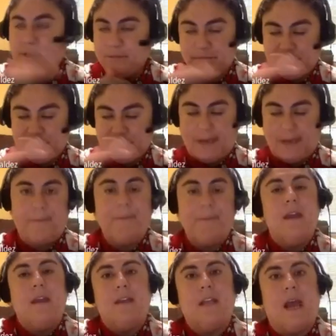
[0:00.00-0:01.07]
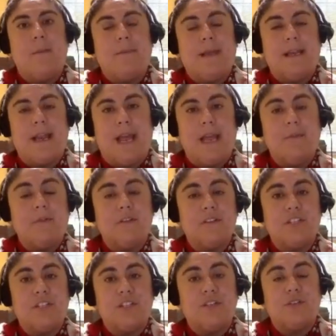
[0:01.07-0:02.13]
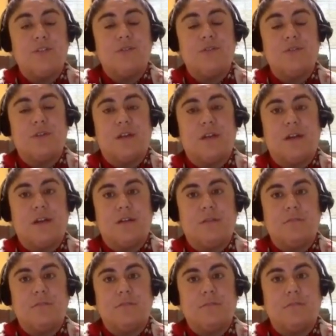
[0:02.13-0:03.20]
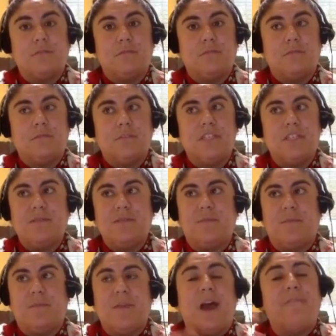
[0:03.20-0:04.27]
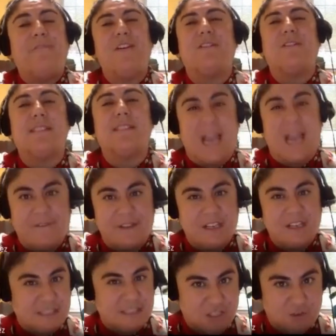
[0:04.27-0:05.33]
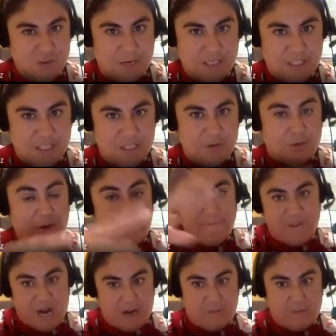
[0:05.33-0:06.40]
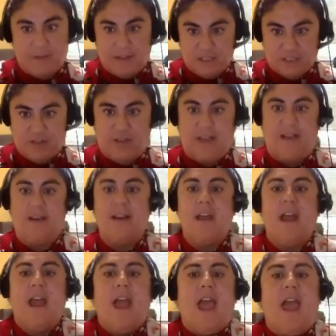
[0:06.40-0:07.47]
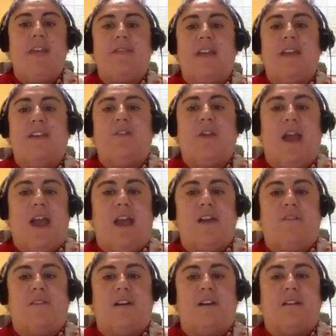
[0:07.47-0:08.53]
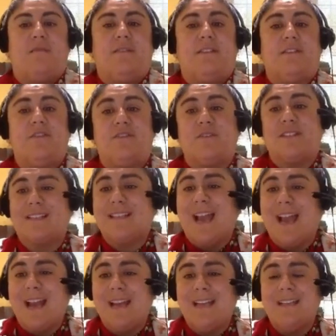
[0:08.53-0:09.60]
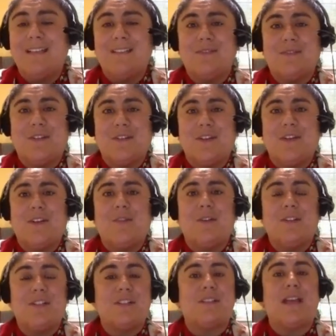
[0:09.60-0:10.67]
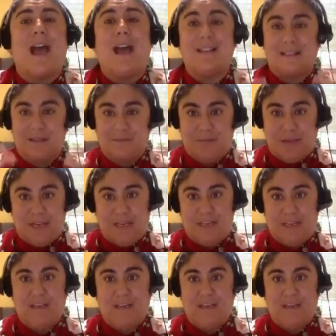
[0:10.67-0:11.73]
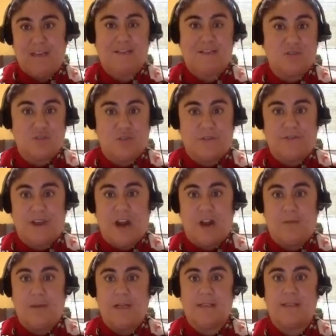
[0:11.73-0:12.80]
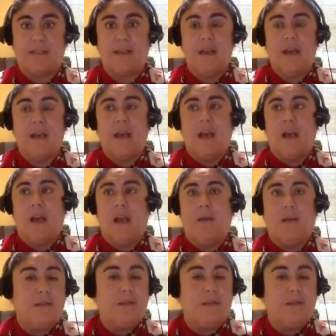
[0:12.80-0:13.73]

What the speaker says: back up, not being able to just not feel safe in a situation or an environment that you're in. And then you have social anxiety disorder, which is that's in being in social environments, in the